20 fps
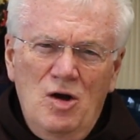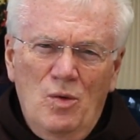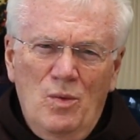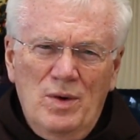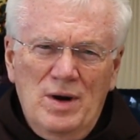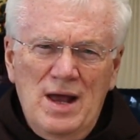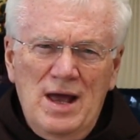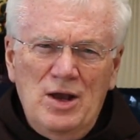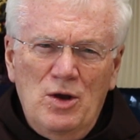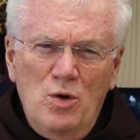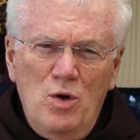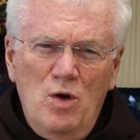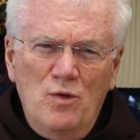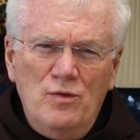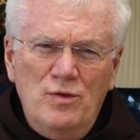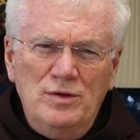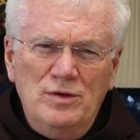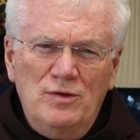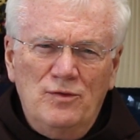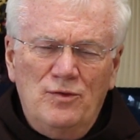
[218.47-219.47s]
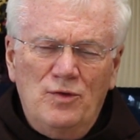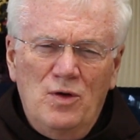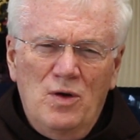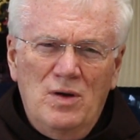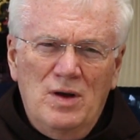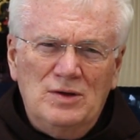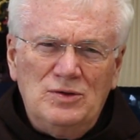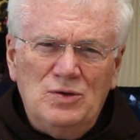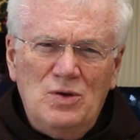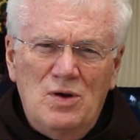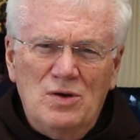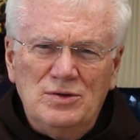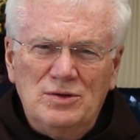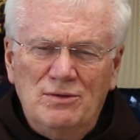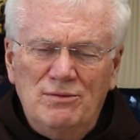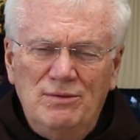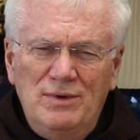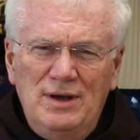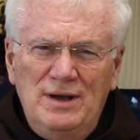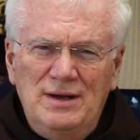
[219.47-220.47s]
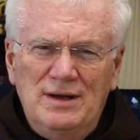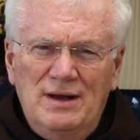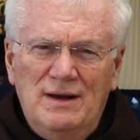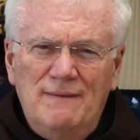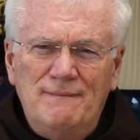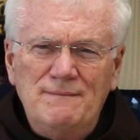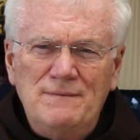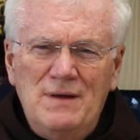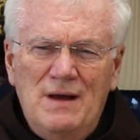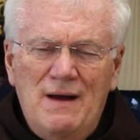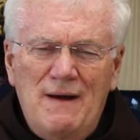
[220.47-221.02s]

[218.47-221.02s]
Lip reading: When I go over in the fall, I'll talk to Rita.